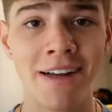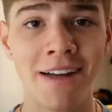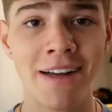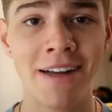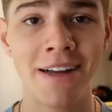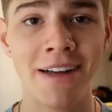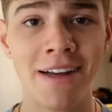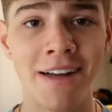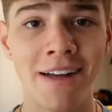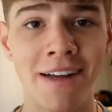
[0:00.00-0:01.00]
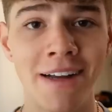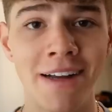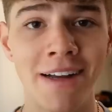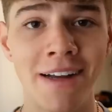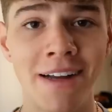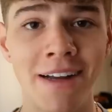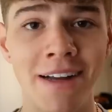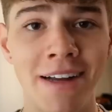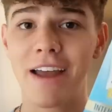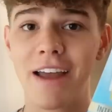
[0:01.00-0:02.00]

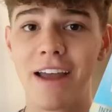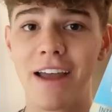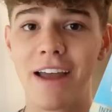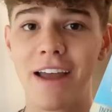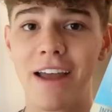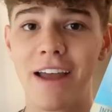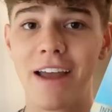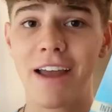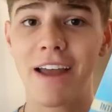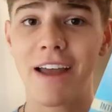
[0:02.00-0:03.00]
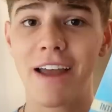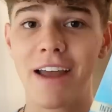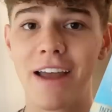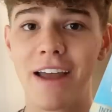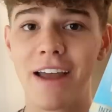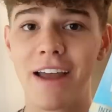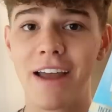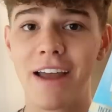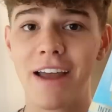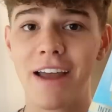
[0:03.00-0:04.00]

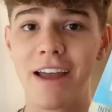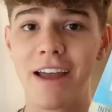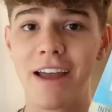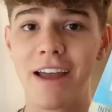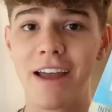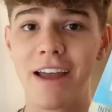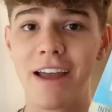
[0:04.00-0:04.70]
(silent)